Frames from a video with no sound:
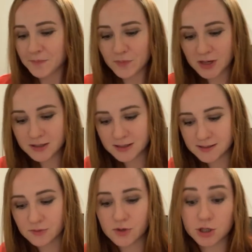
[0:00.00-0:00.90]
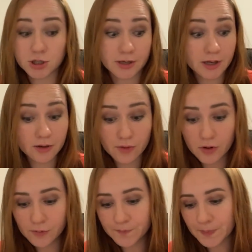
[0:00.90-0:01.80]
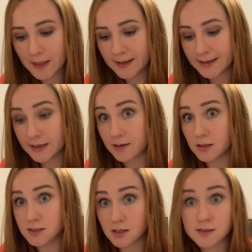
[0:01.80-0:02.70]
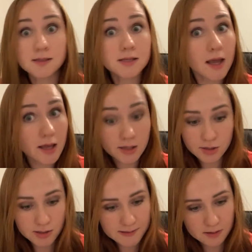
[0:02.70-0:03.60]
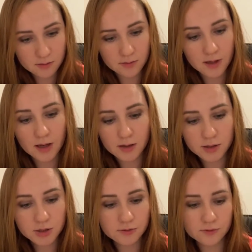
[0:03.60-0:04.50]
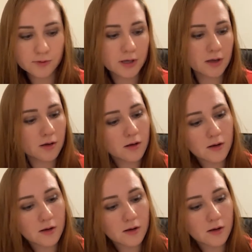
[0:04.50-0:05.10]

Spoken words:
But he's a Russian hero. He is a saint, actually,